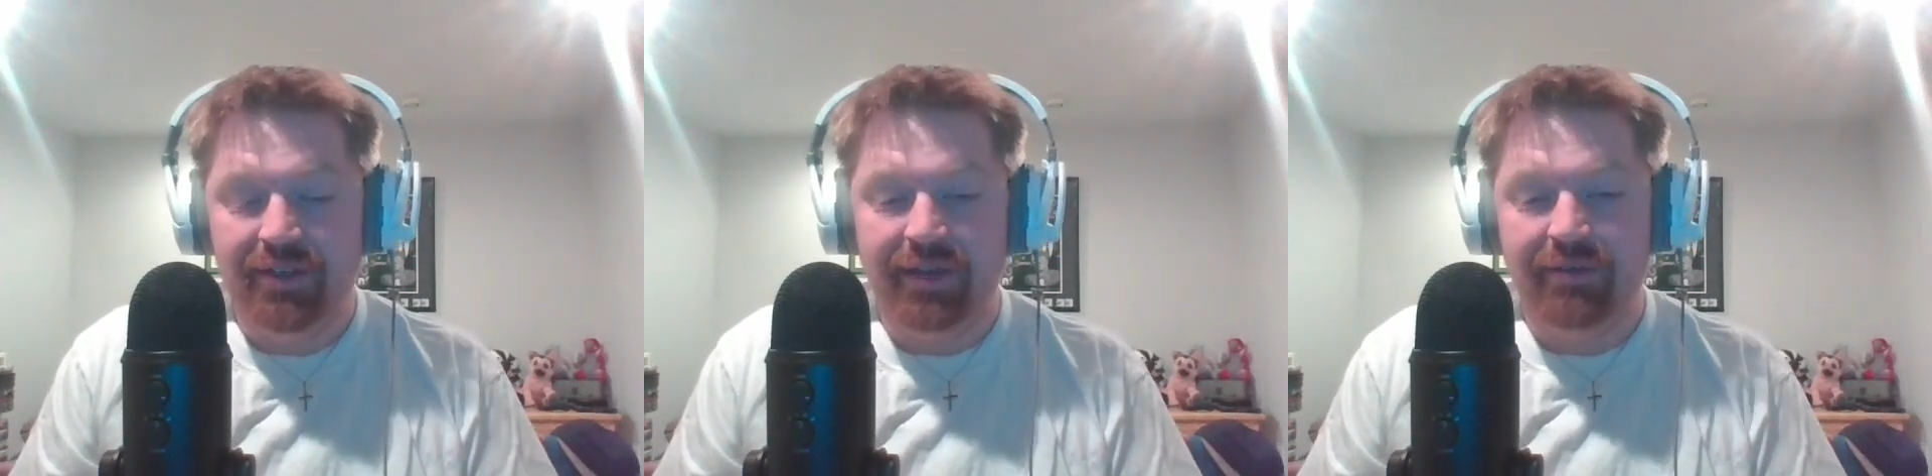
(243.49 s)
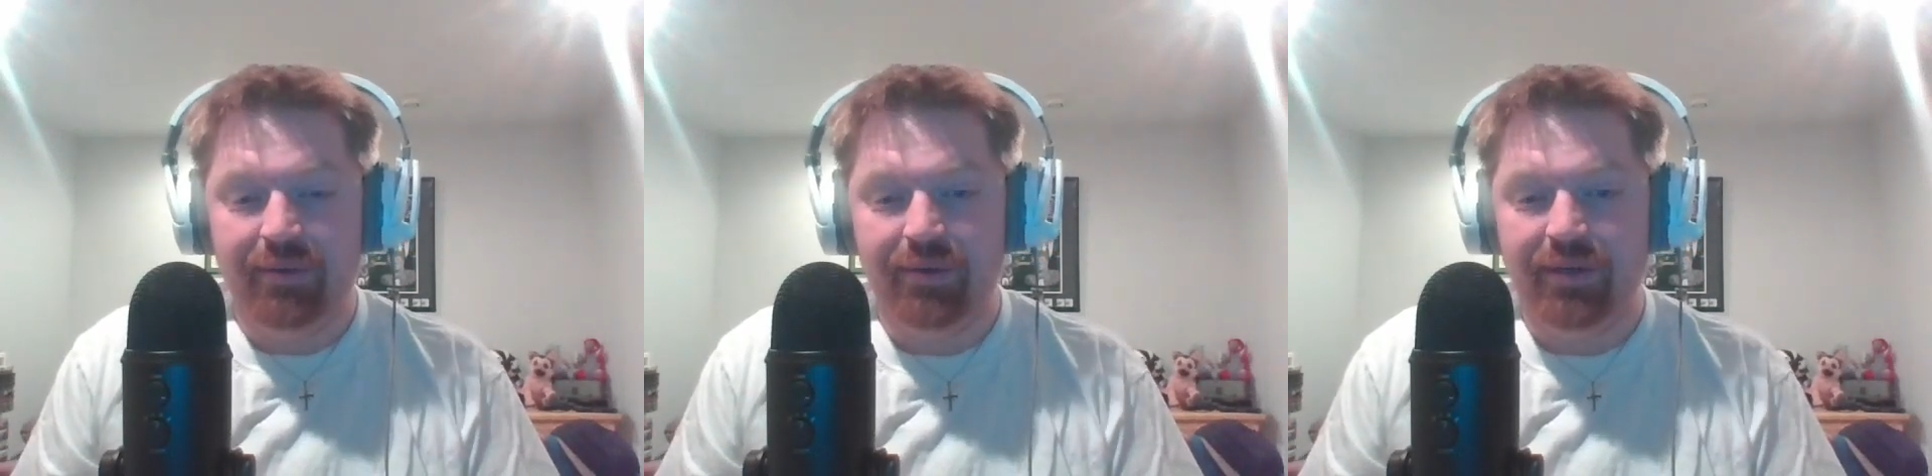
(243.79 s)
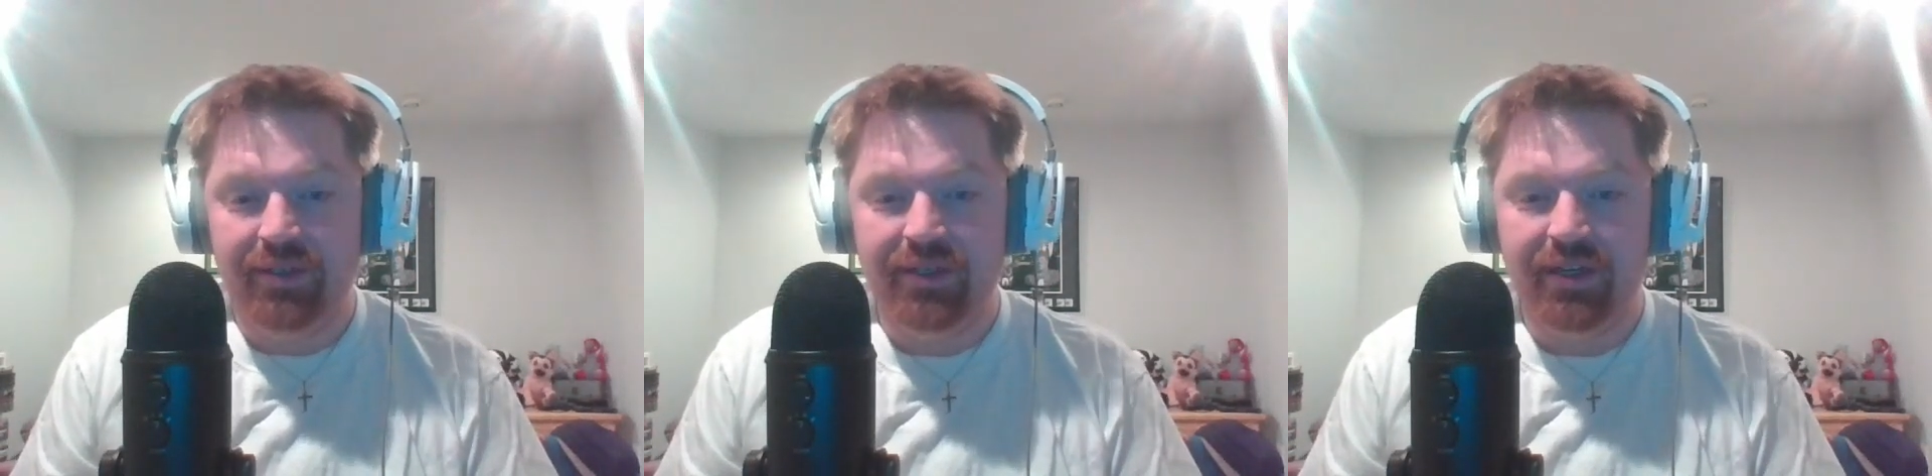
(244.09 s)
They gave up
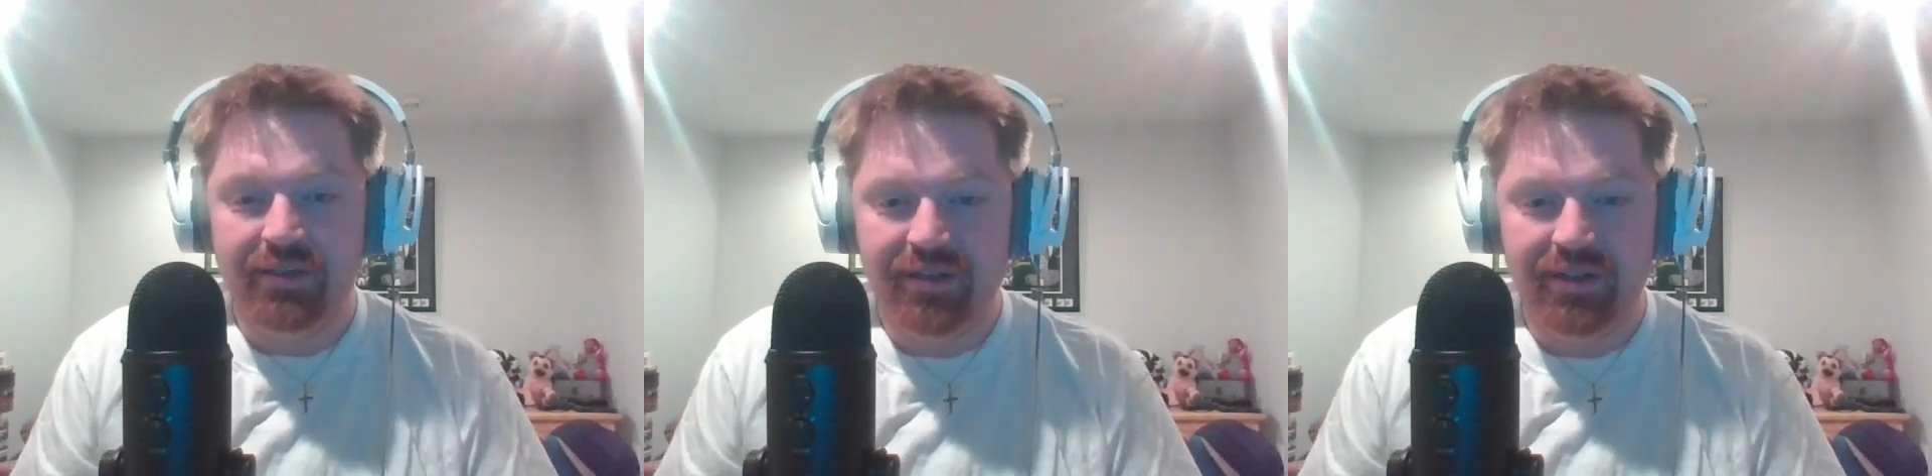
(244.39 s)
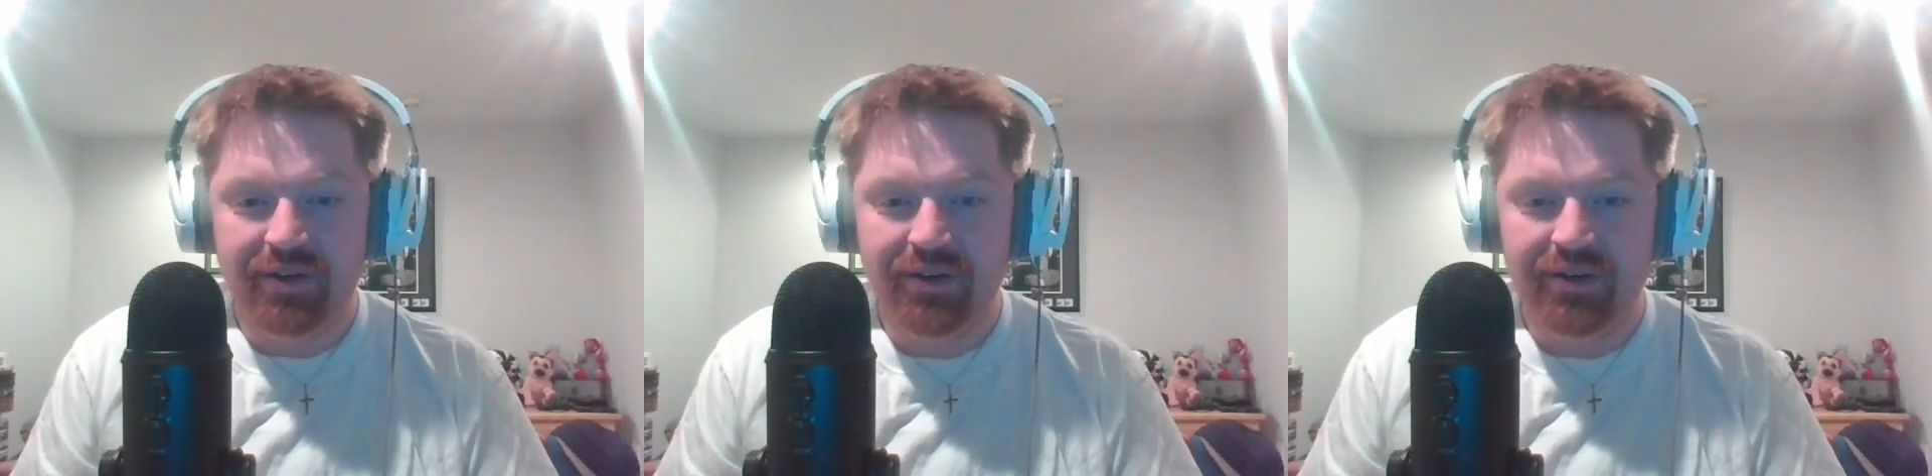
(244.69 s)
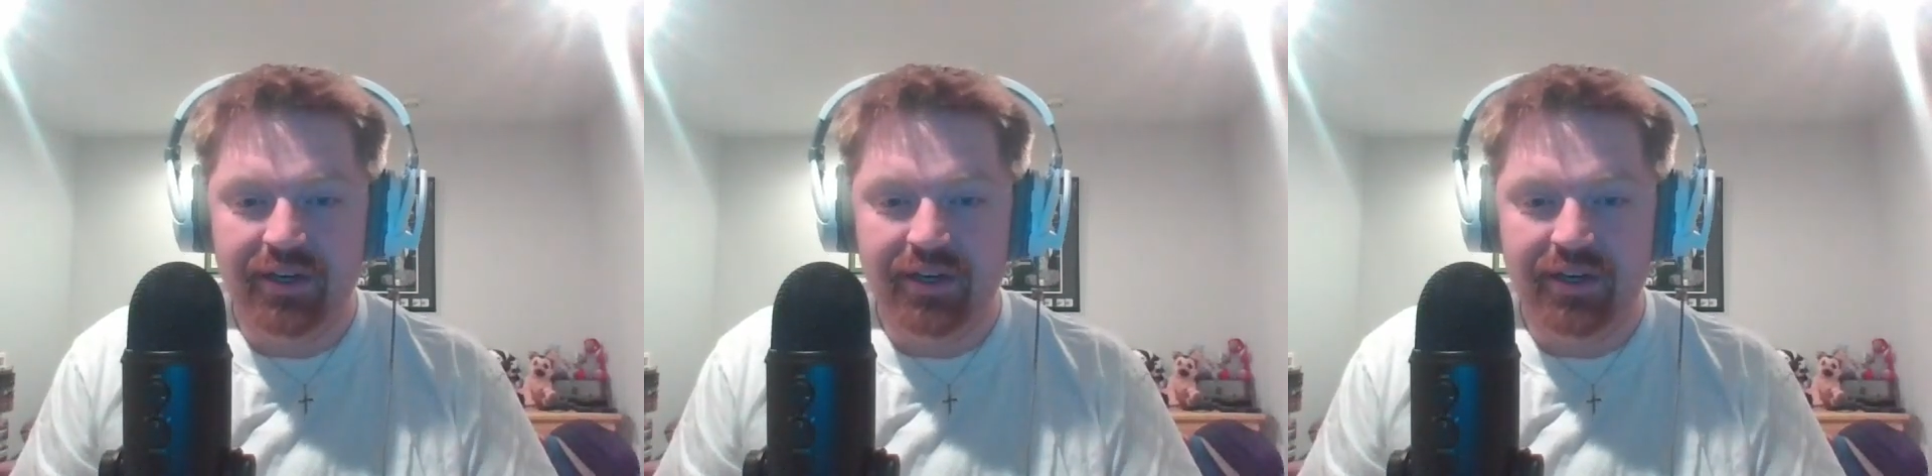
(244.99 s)
300 yards on the ground